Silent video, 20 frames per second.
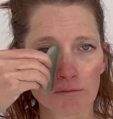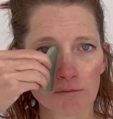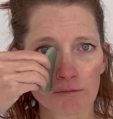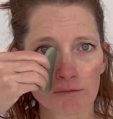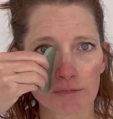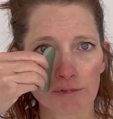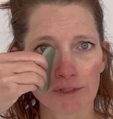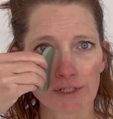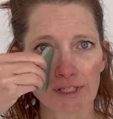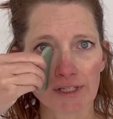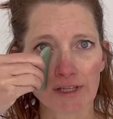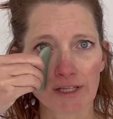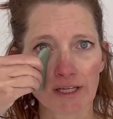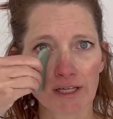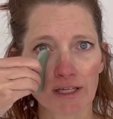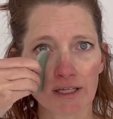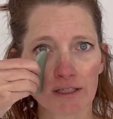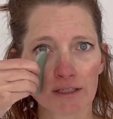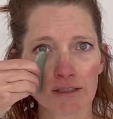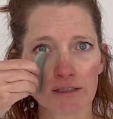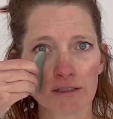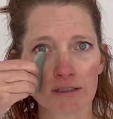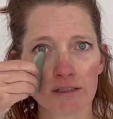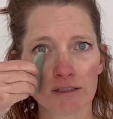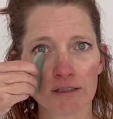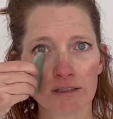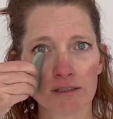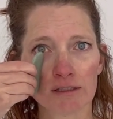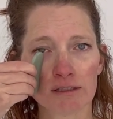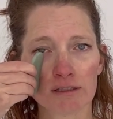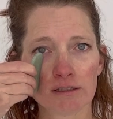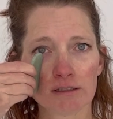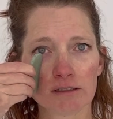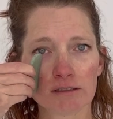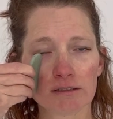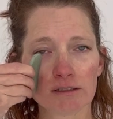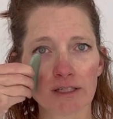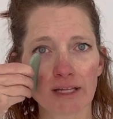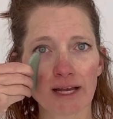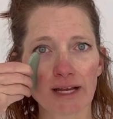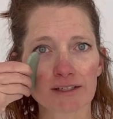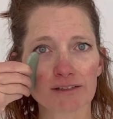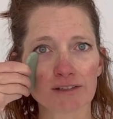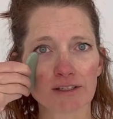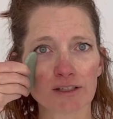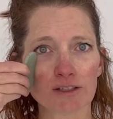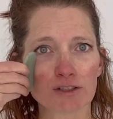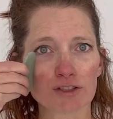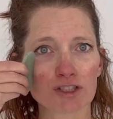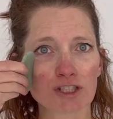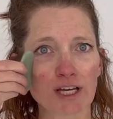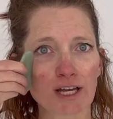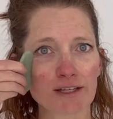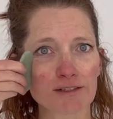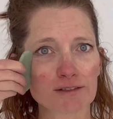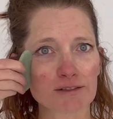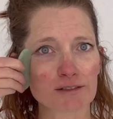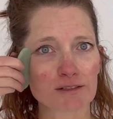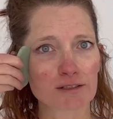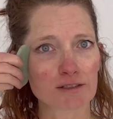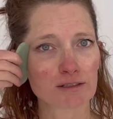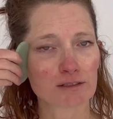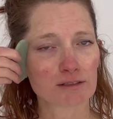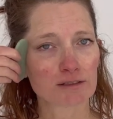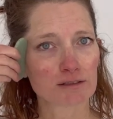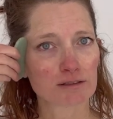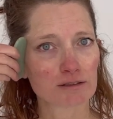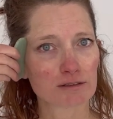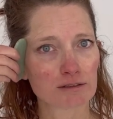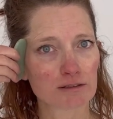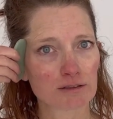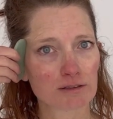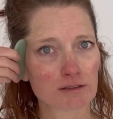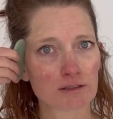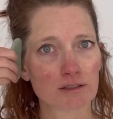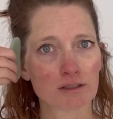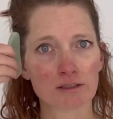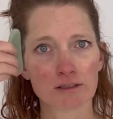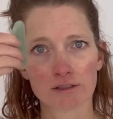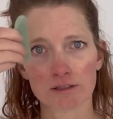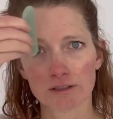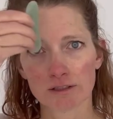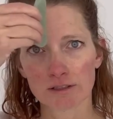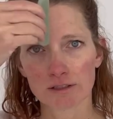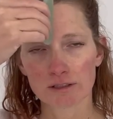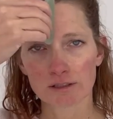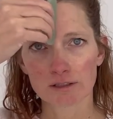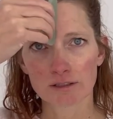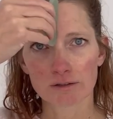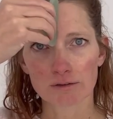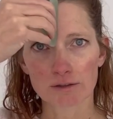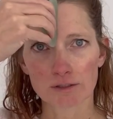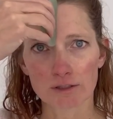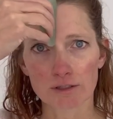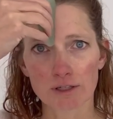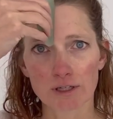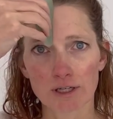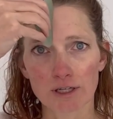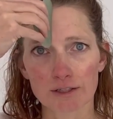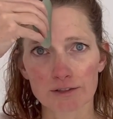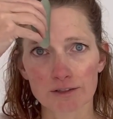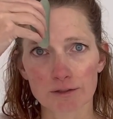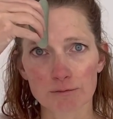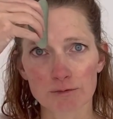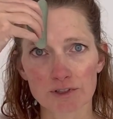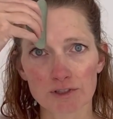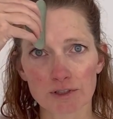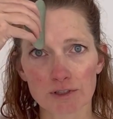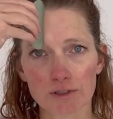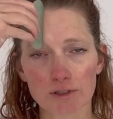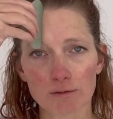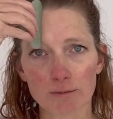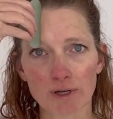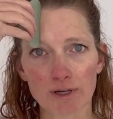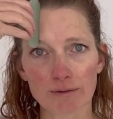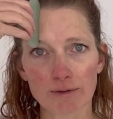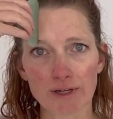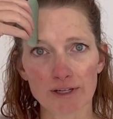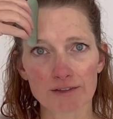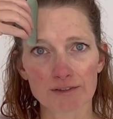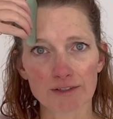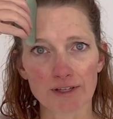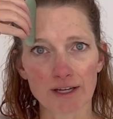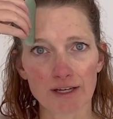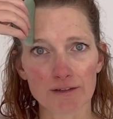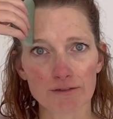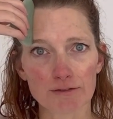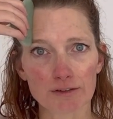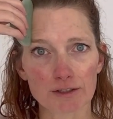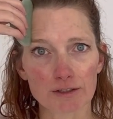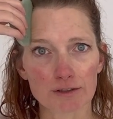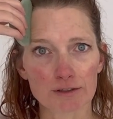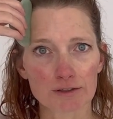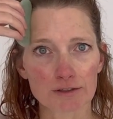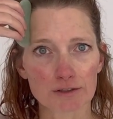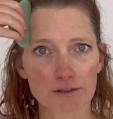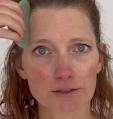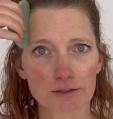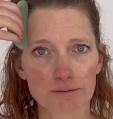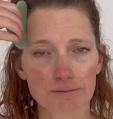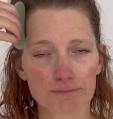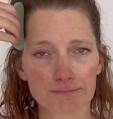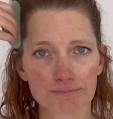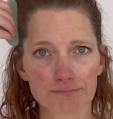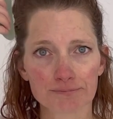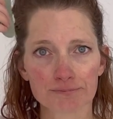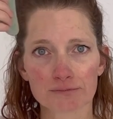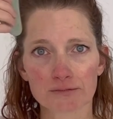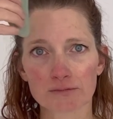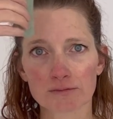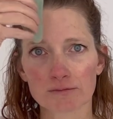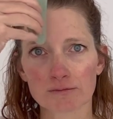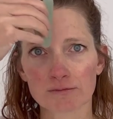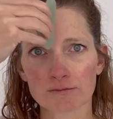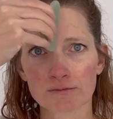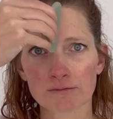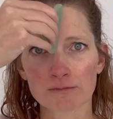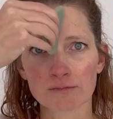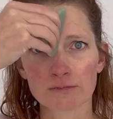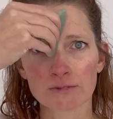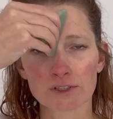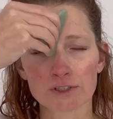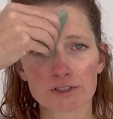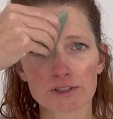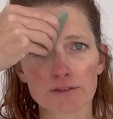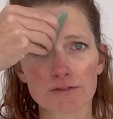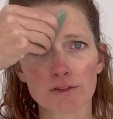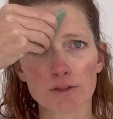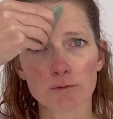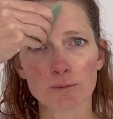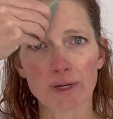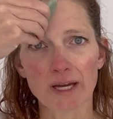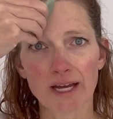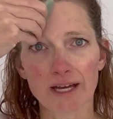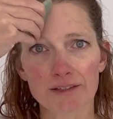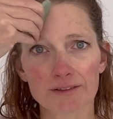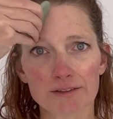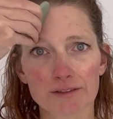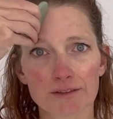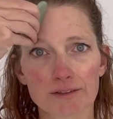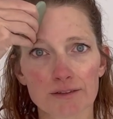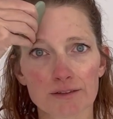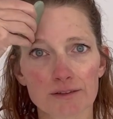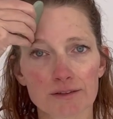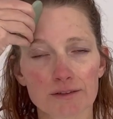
Breathing, relaxing your chest, going across. I'm just going to do my right side first. Just a few passes.